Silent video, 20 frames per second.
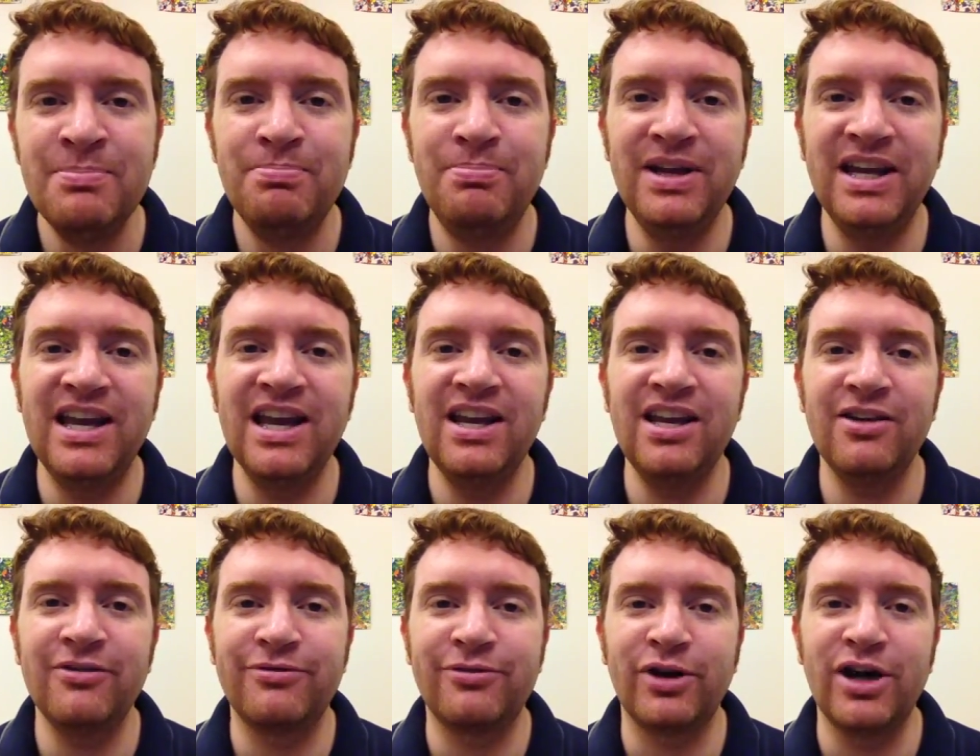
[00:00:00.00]

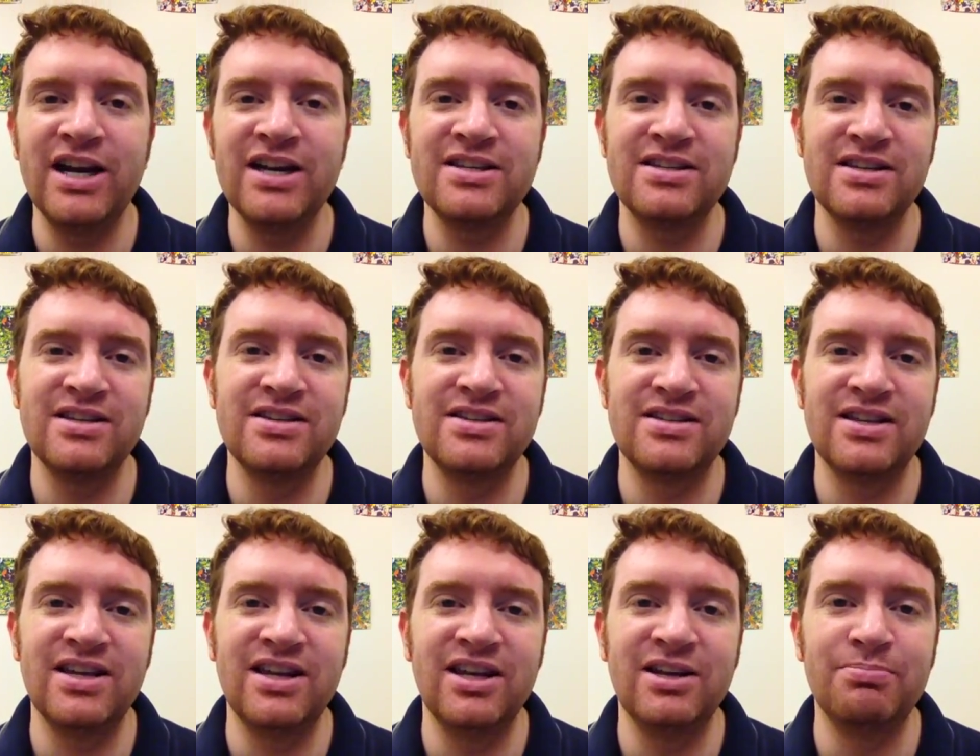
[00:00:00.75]
beginning
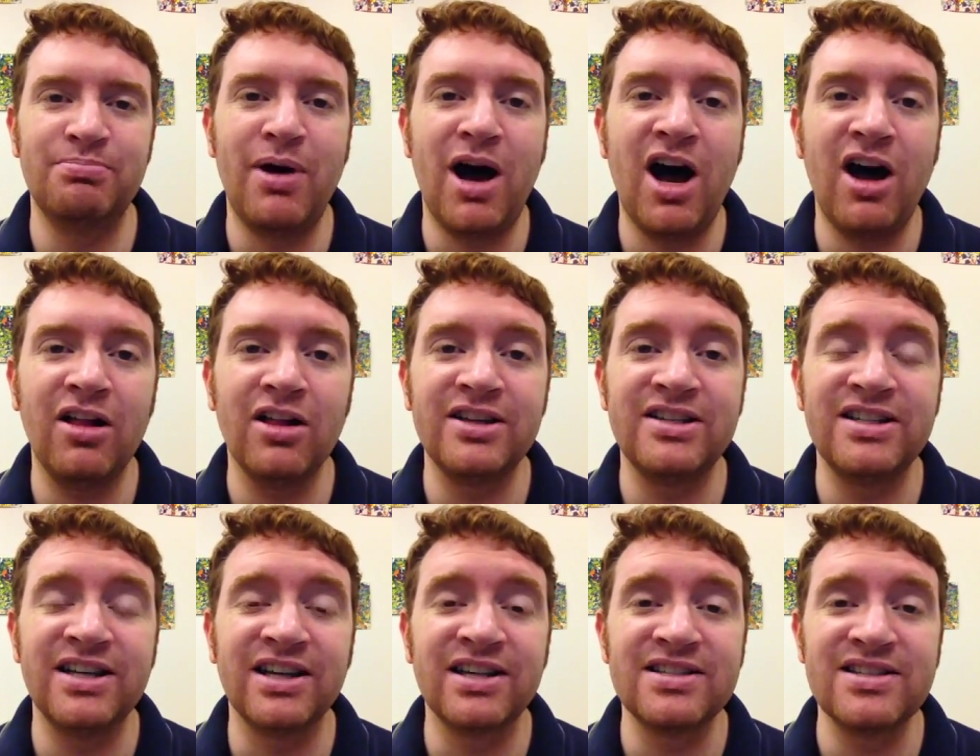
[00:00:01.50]
phrases in
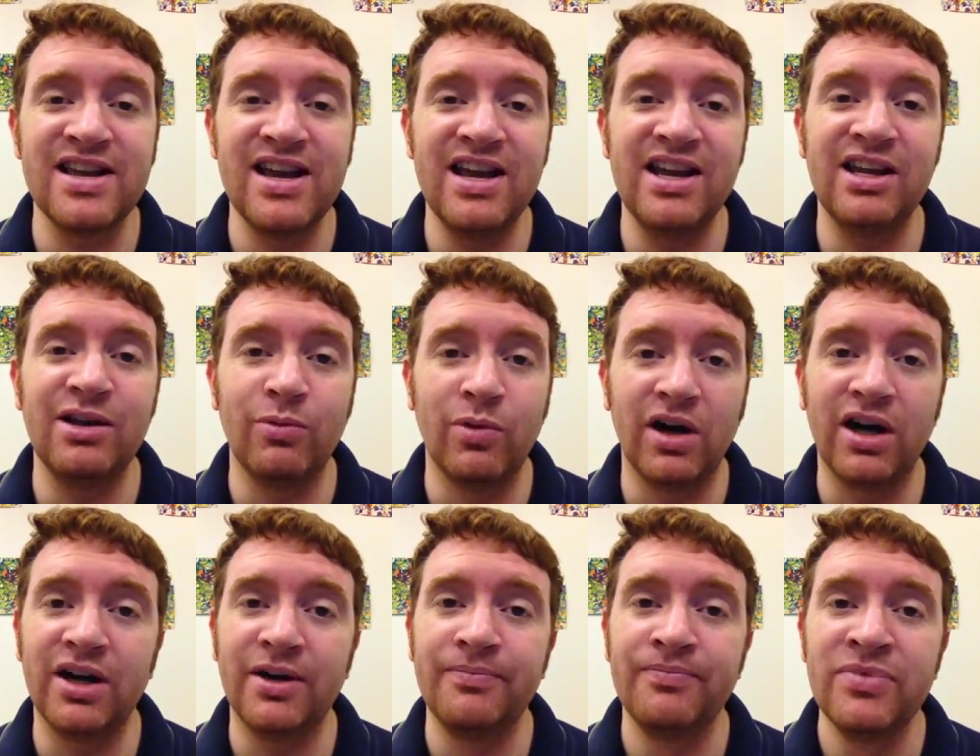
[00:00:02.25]
politics
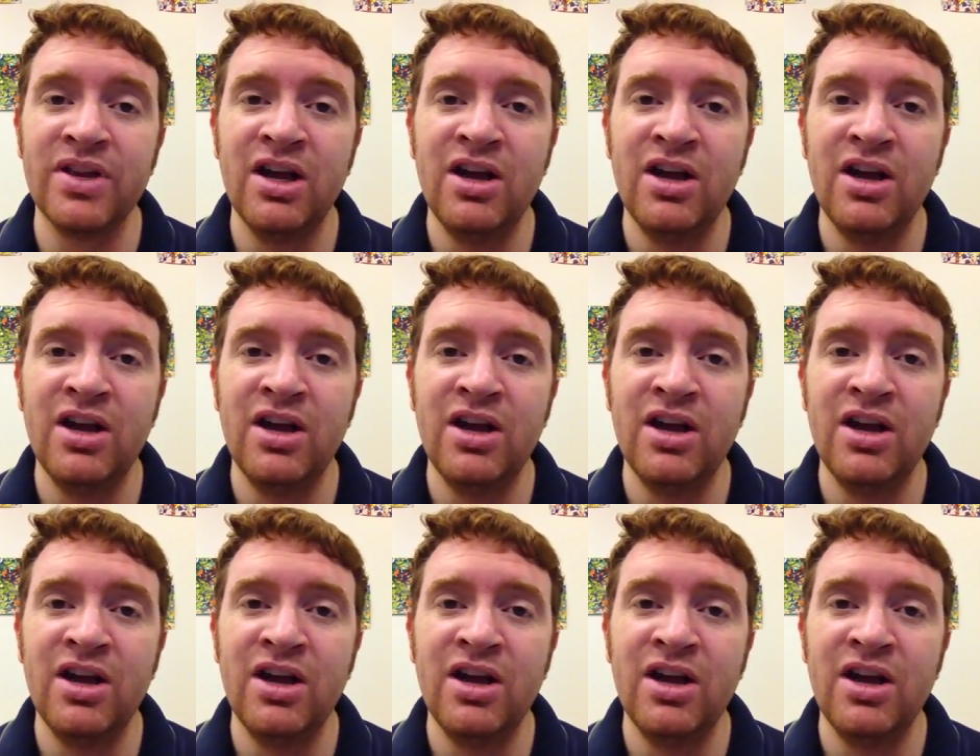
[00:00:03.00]
anywhere.